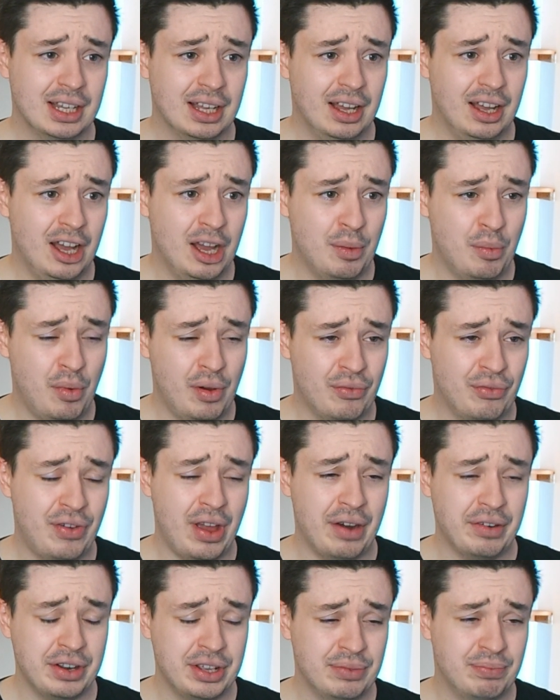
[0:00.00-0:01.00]
um,
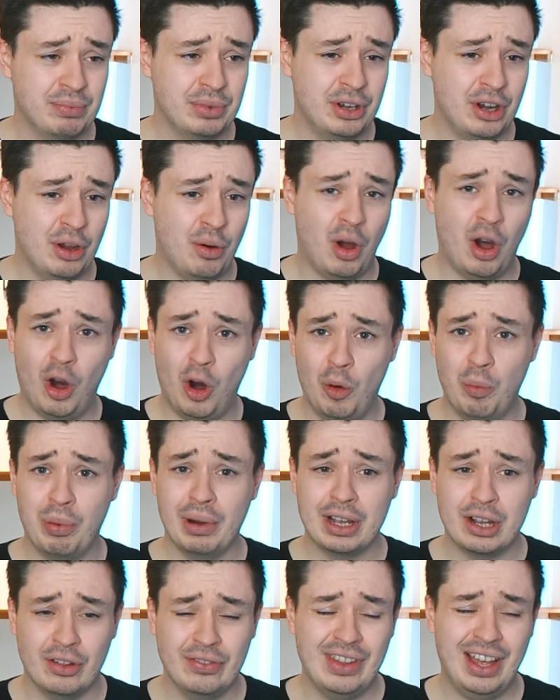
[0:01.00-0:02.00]
very, you know,
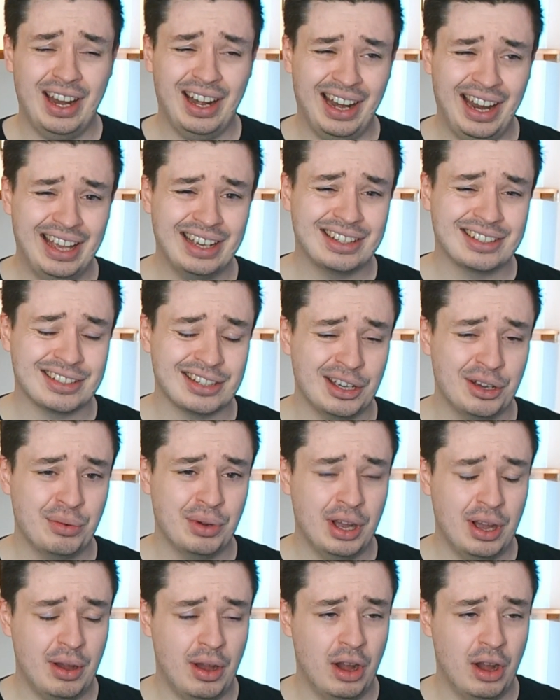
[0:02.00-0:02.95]
hobbling on that leg. So uh,